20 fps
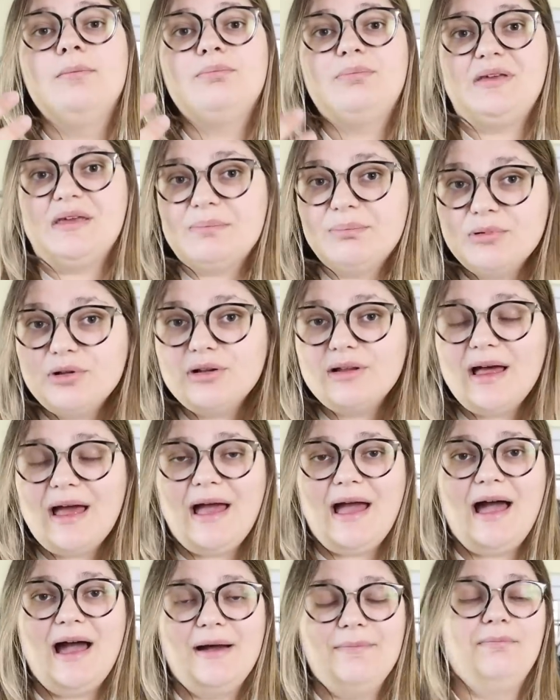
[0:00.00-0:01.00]
people
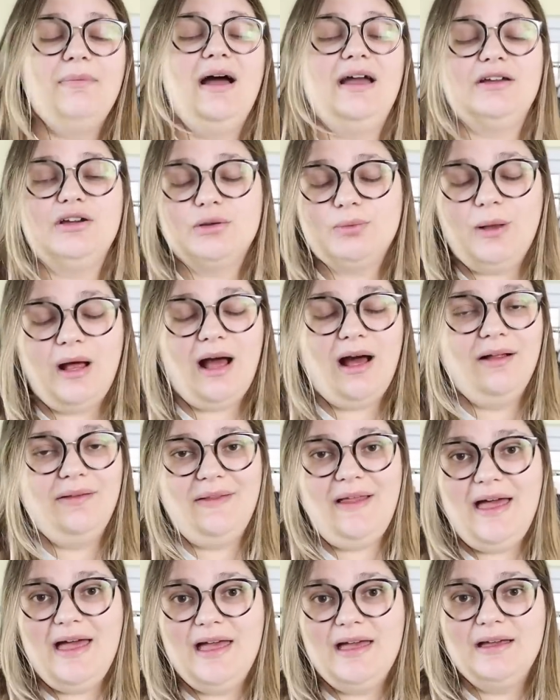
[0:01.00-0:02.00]
at my Goodwill
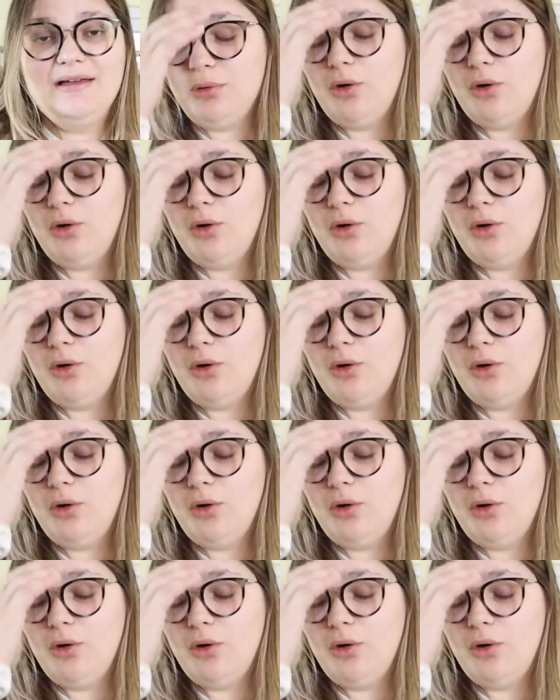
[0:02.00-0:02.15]
outlet,